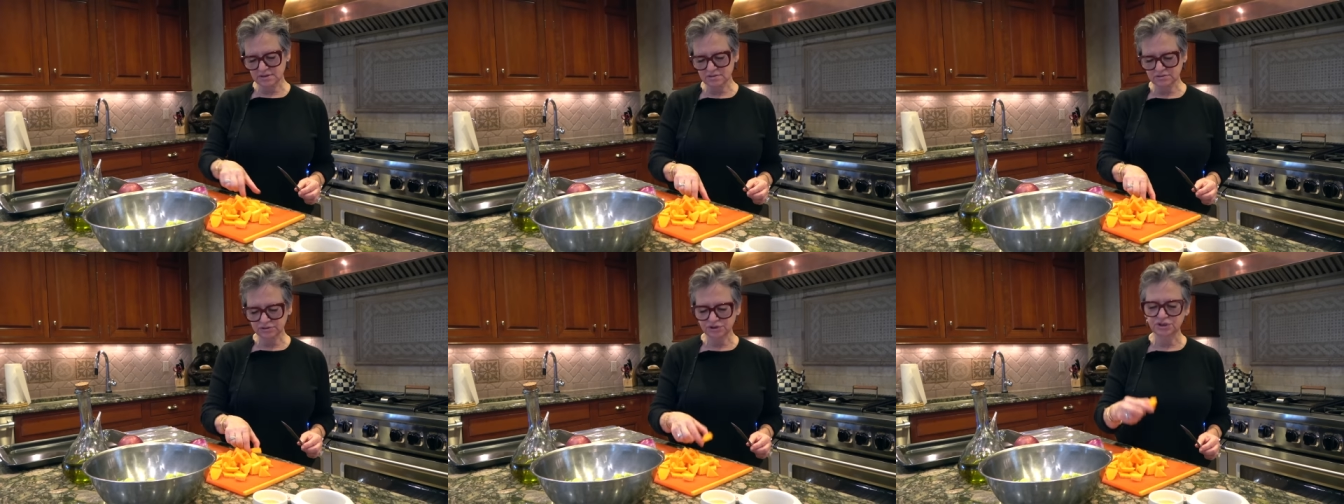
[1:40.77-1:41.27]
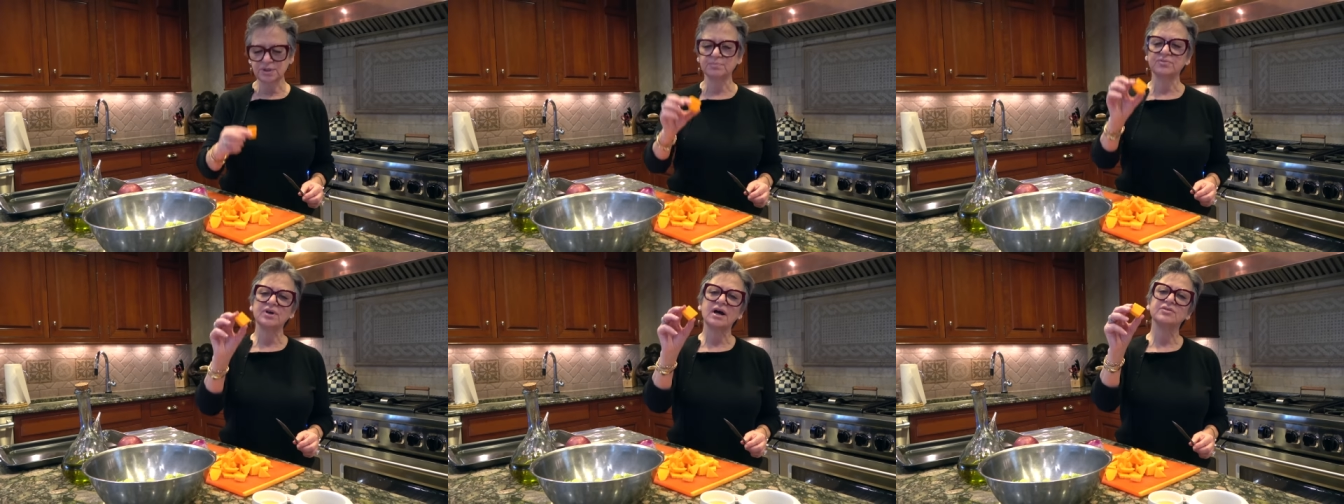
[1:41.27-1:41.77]
little
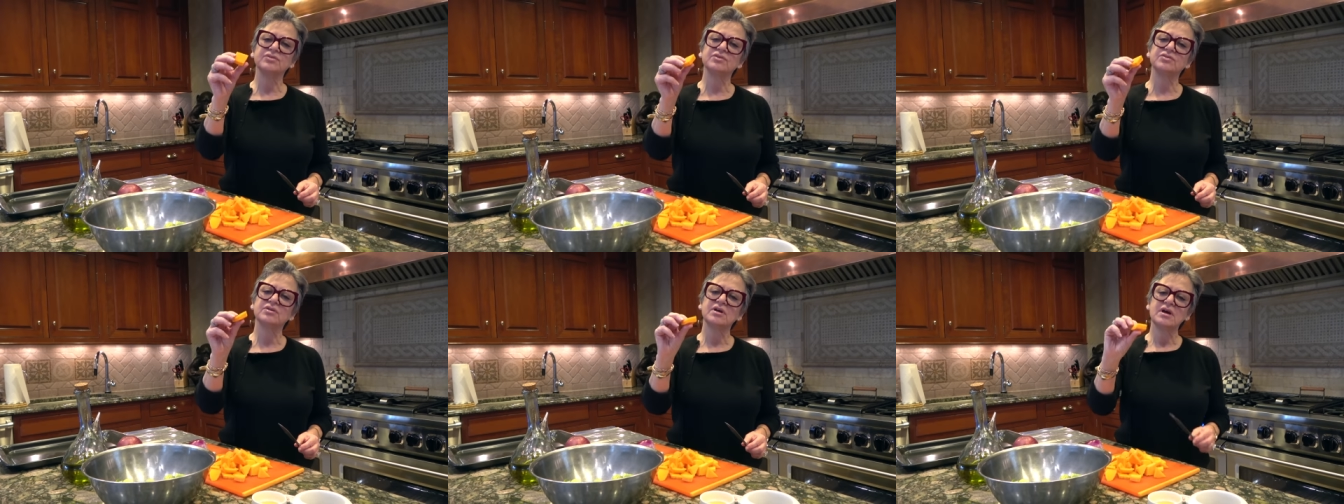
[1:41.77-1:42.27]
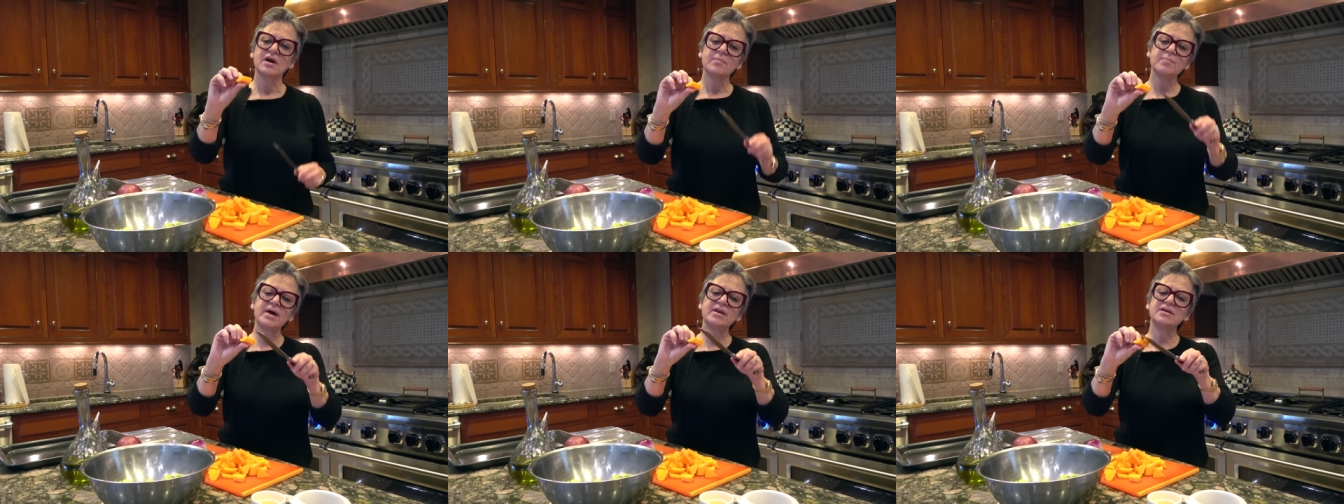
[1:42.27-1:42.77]
chip sizes.
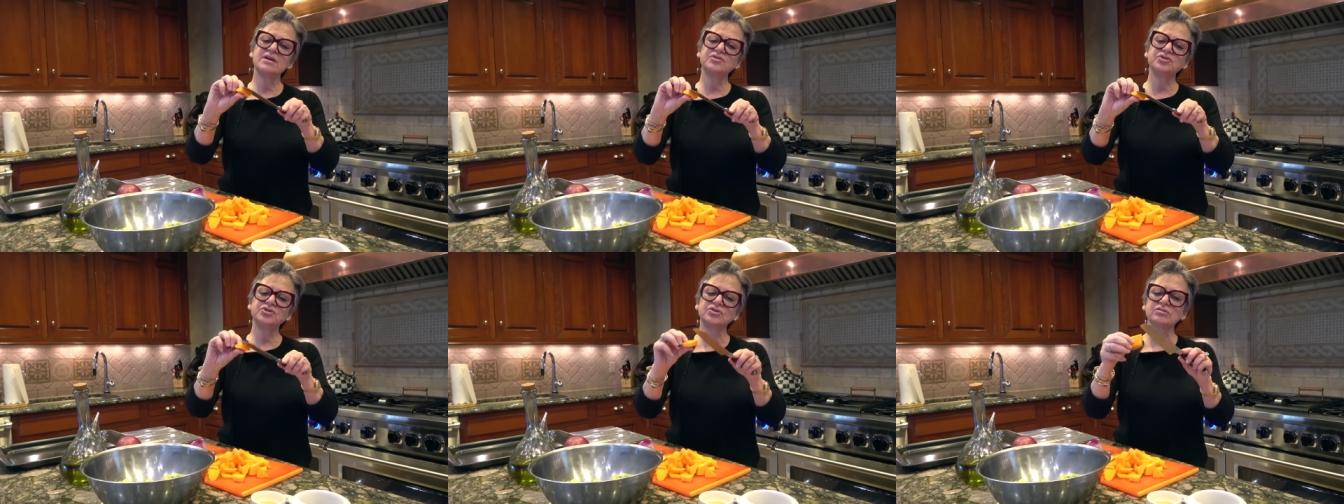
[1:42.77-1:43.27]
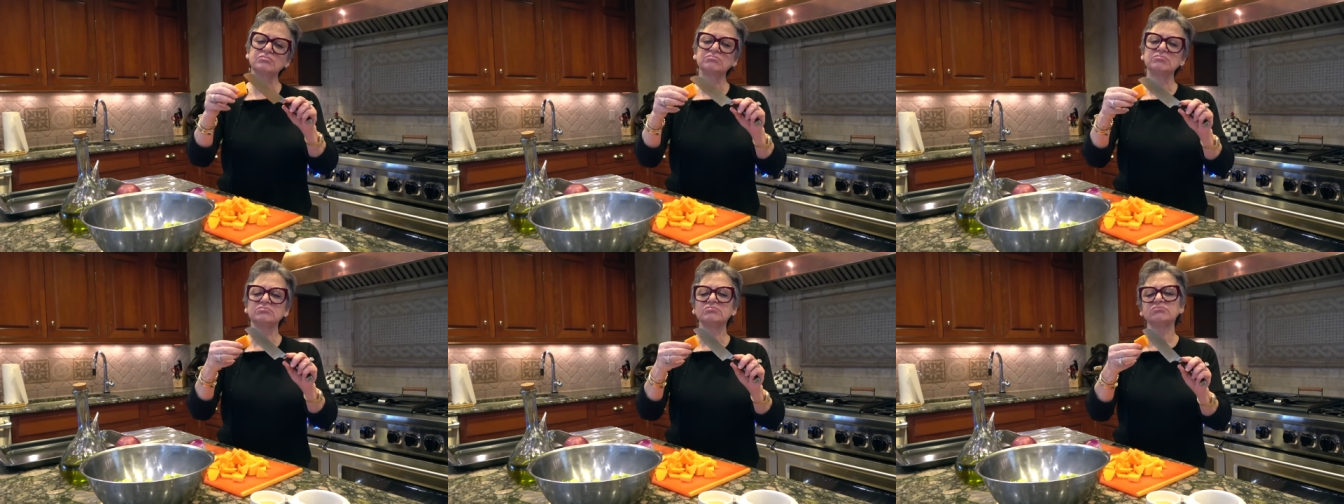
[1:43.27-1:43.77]
About an inch,
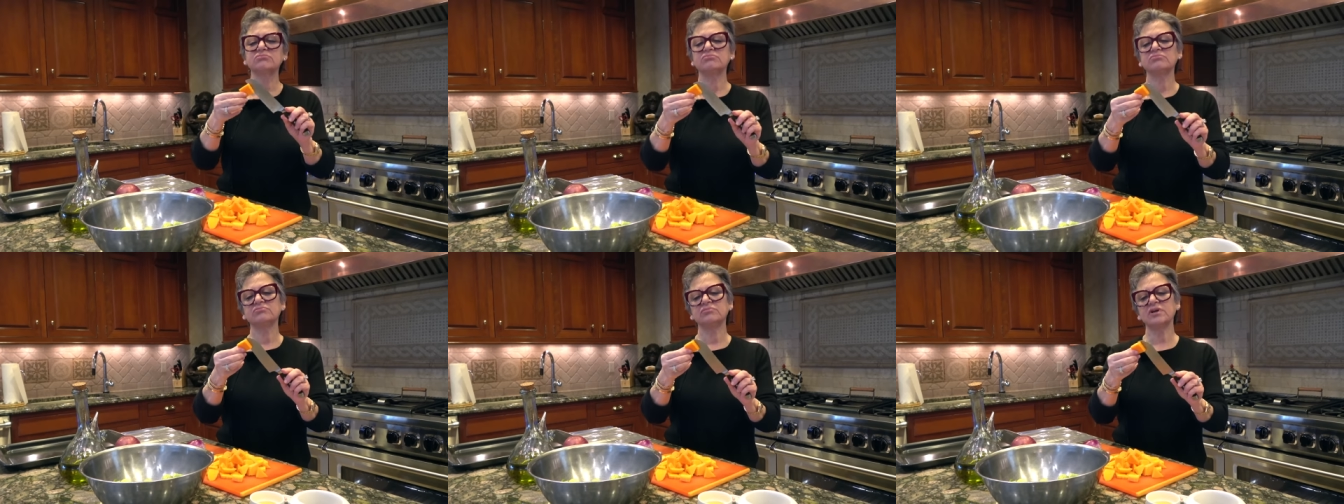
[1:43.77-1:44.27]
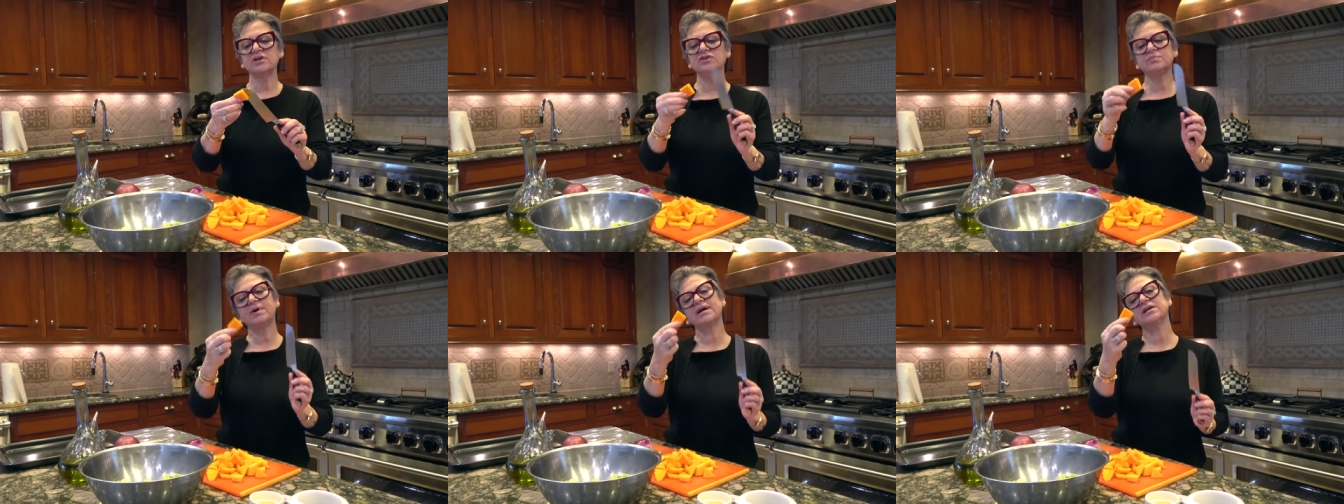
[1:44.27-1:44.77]

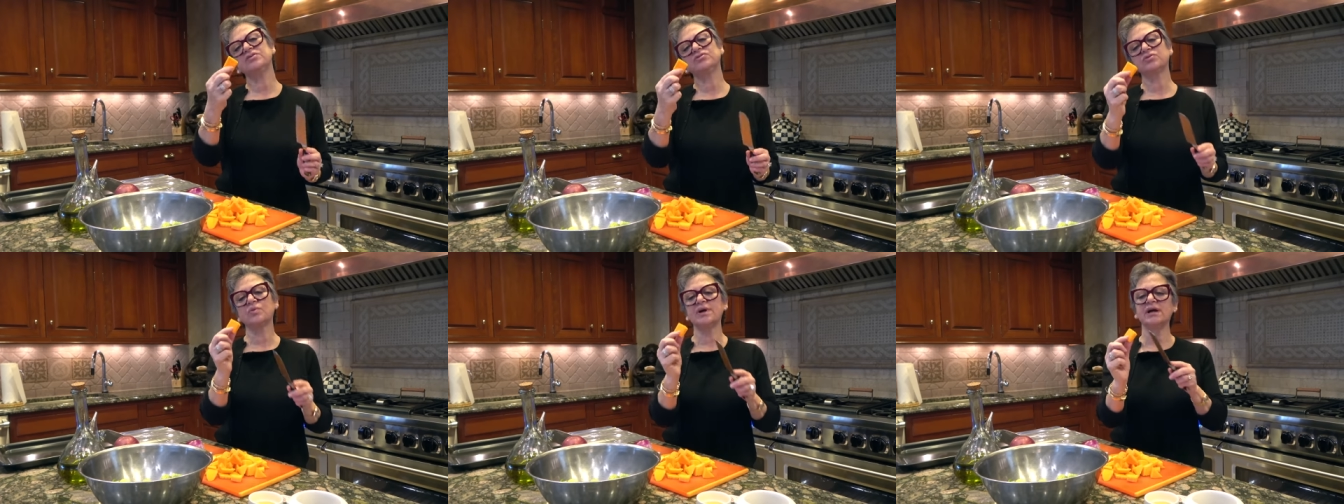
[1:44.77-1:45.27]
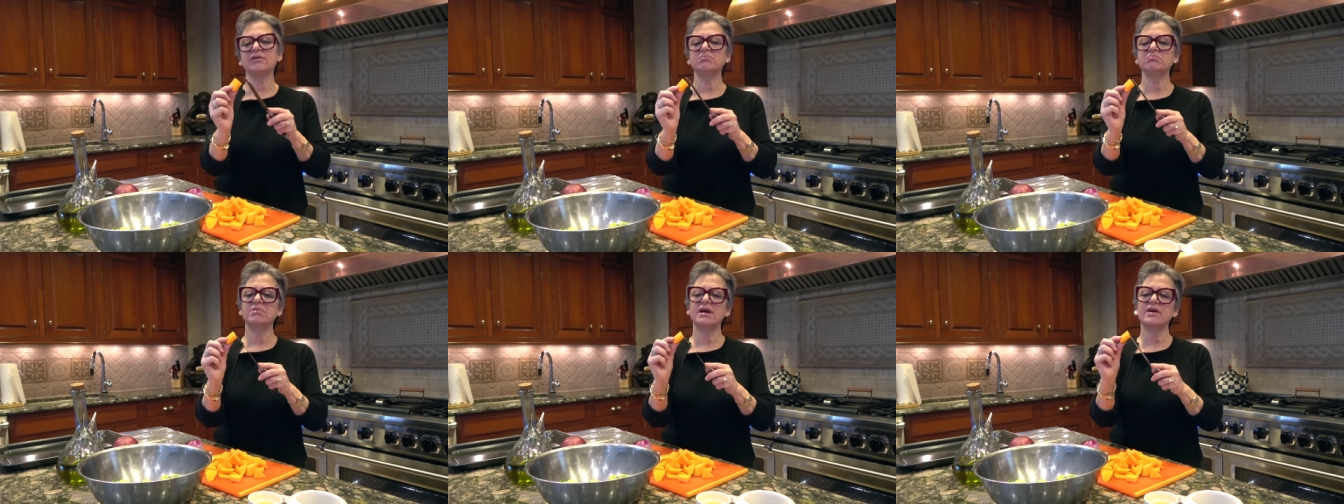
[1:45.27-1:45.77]
inch by an inch square,
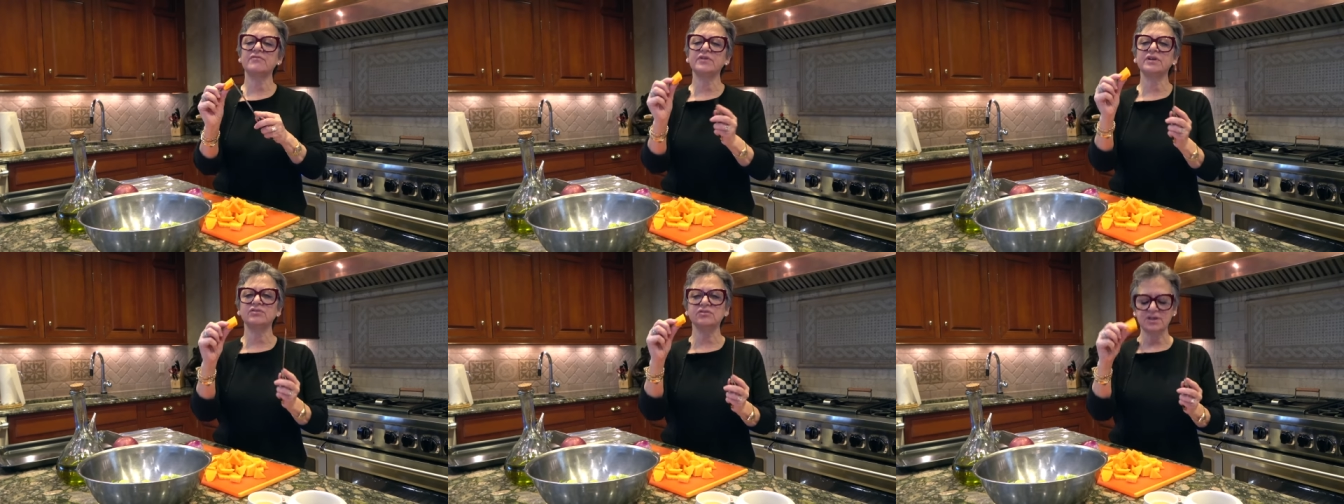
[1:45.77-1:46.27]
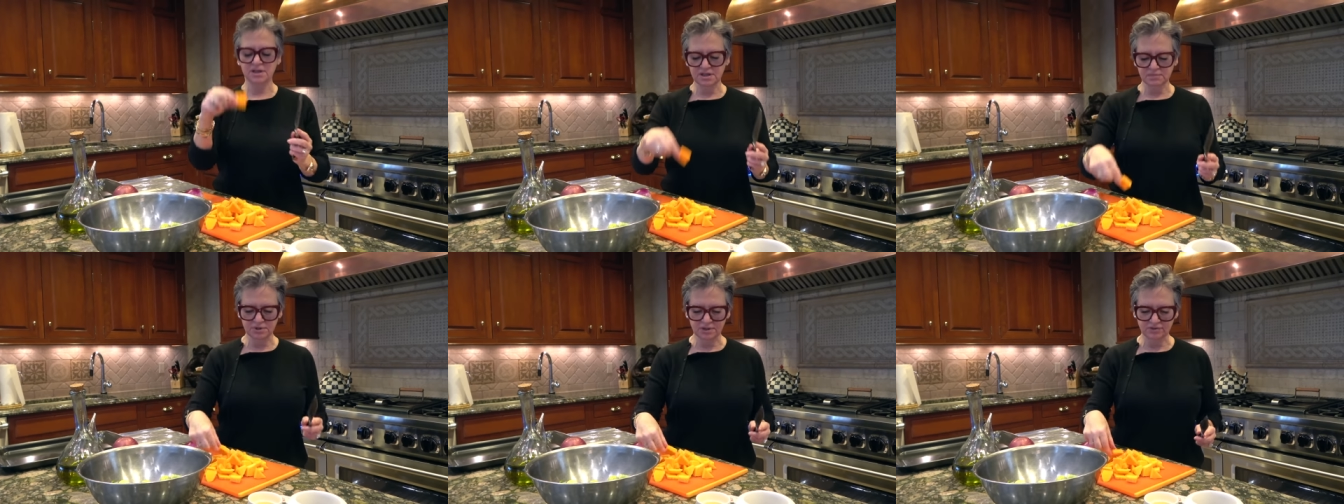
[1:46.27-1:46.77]
half an inch thick,
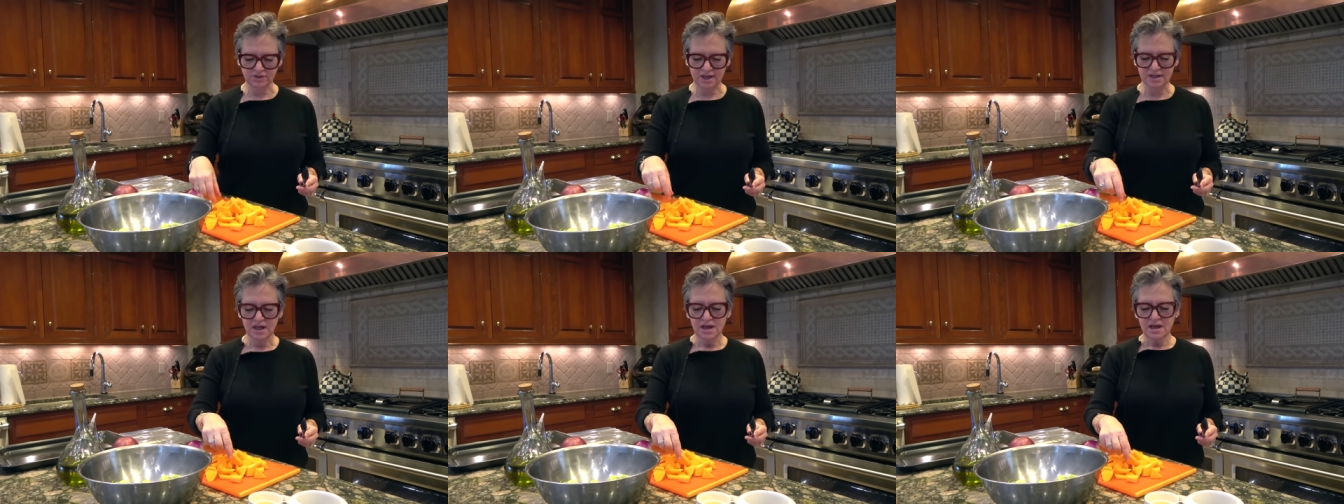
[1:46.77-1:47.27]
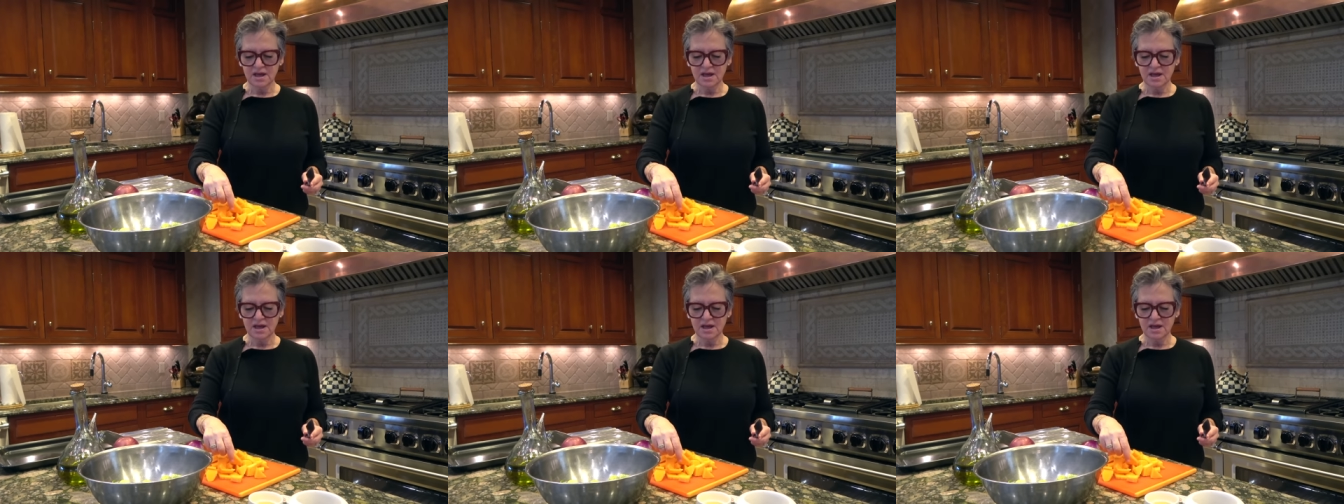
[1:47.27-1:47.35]
I'm gonna say.